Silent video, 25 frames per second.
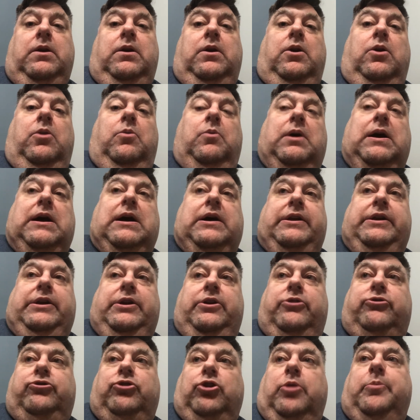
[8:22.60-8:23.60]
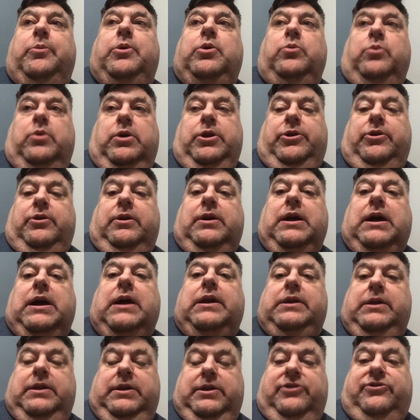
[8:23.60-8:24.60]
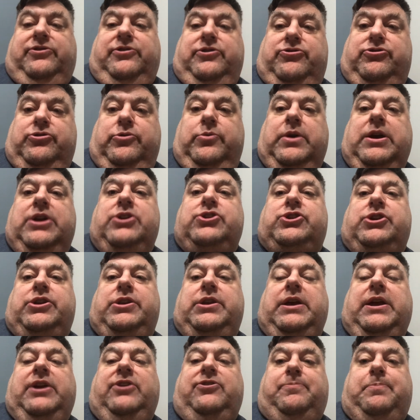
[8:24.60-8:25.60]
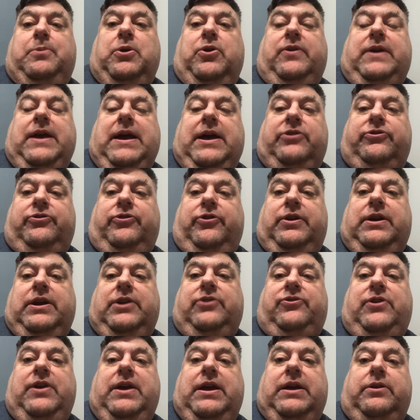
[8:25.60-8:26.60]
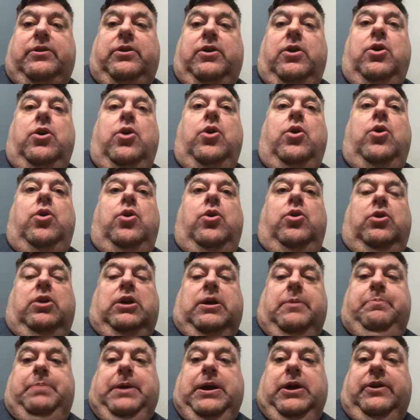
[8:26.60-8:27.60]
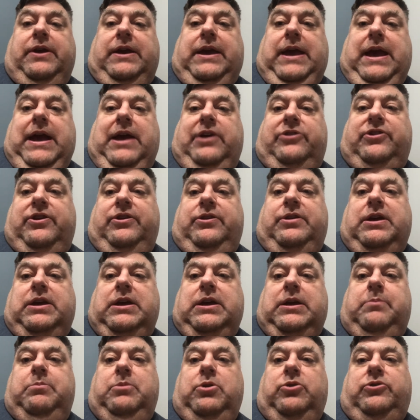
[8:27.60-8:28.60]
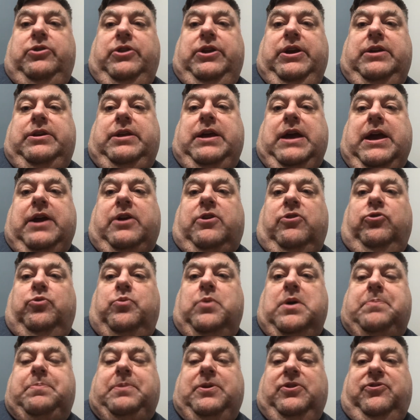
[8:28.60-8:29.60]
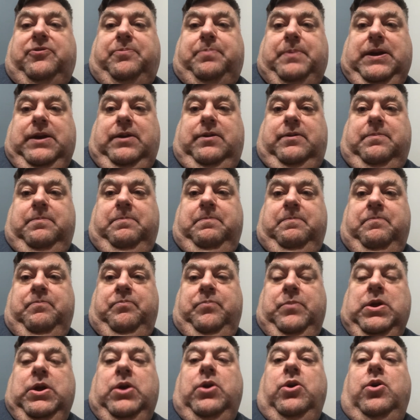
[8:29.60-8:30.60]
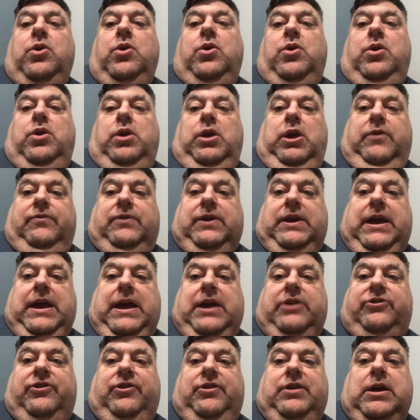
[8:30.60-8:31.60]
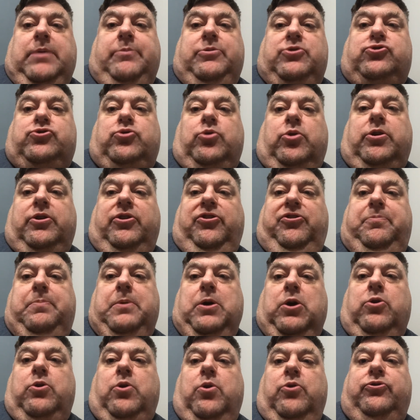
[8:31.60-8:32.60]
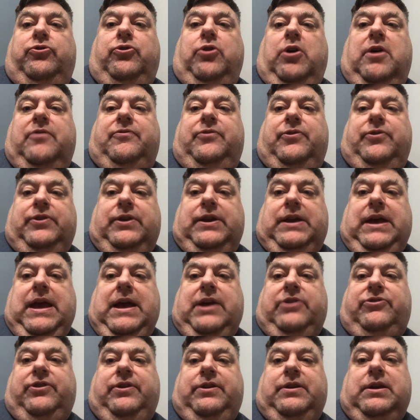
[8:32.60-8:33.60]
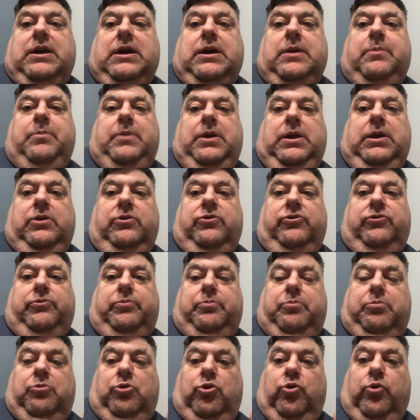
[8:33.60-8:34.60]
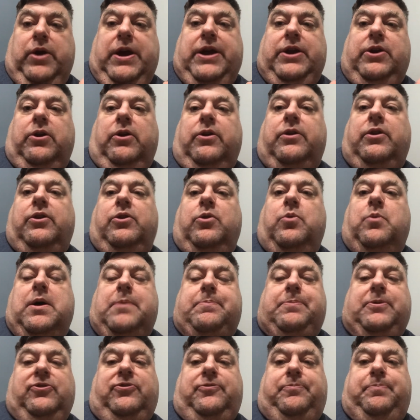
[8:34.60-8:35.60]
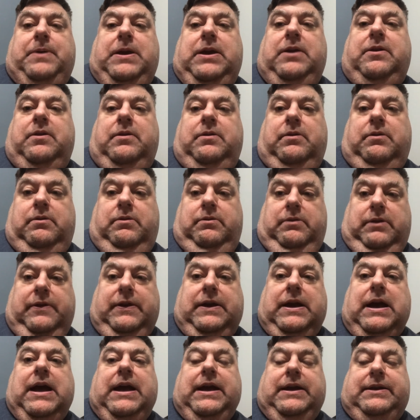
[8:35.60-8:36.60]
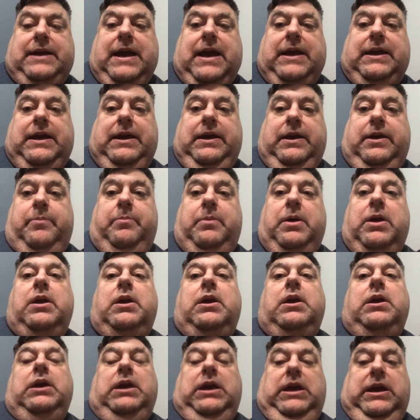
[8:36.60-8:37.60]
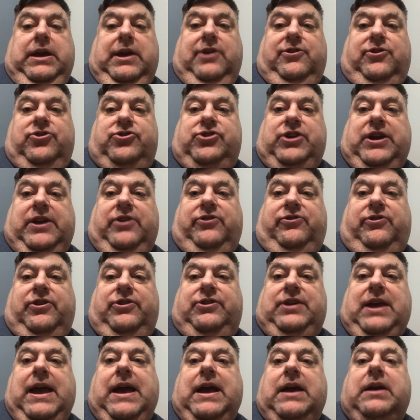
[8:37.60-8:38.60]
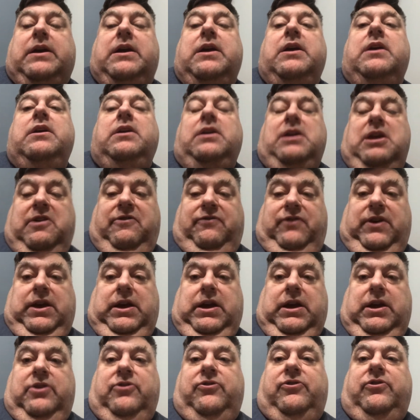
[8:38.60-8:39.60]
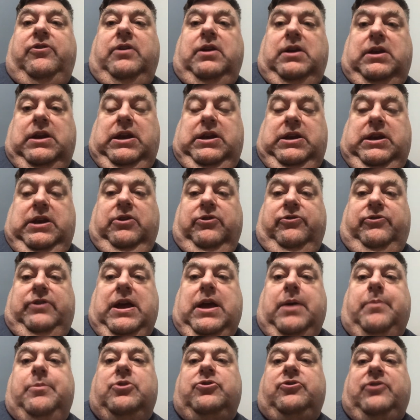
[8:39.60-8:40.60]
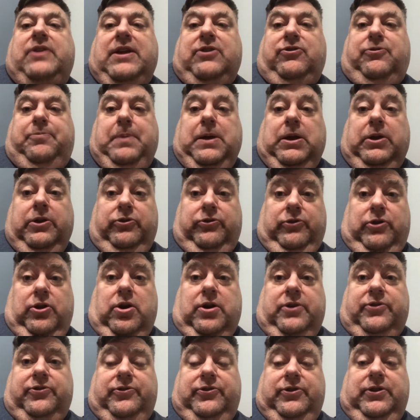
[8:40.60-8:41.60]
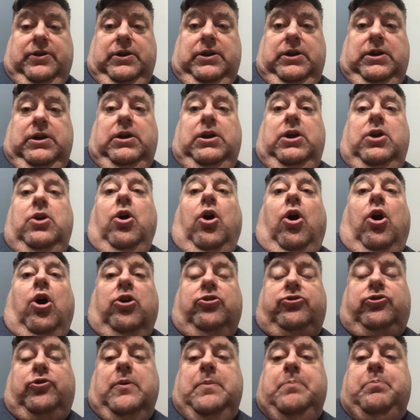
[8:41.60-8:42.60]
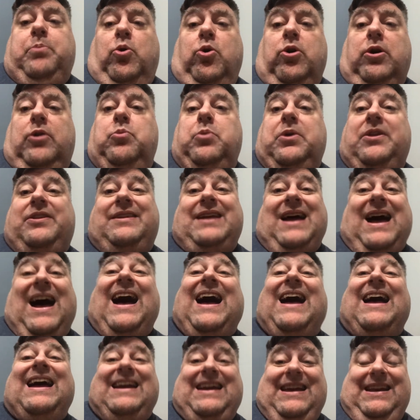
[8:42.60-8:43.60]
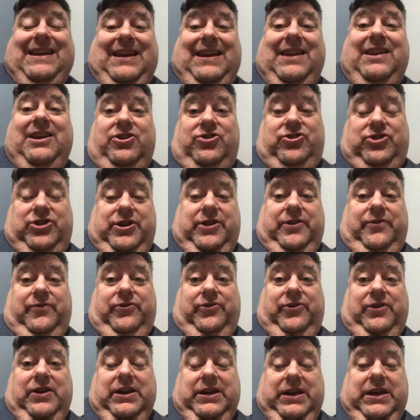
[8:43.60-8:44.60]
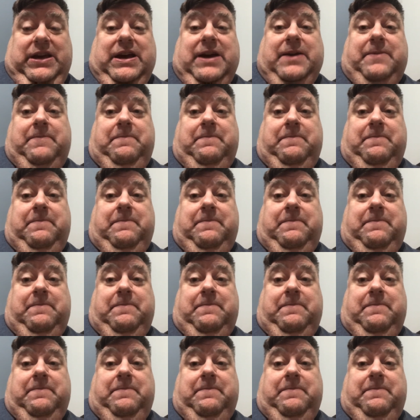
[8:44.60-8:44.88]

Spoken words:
Well, how do you determine whether or not in this situation a spellcaster gets hit? Compare the casting time to the attacker's weapon speed. If the casting time is shorter, the spell goes off. If the casting time is greater than the weapon speed of the guy attacking him, he gets a chance to attack. If he hits and he deals damage, that spell is lost. Also important with tied initiatives, again.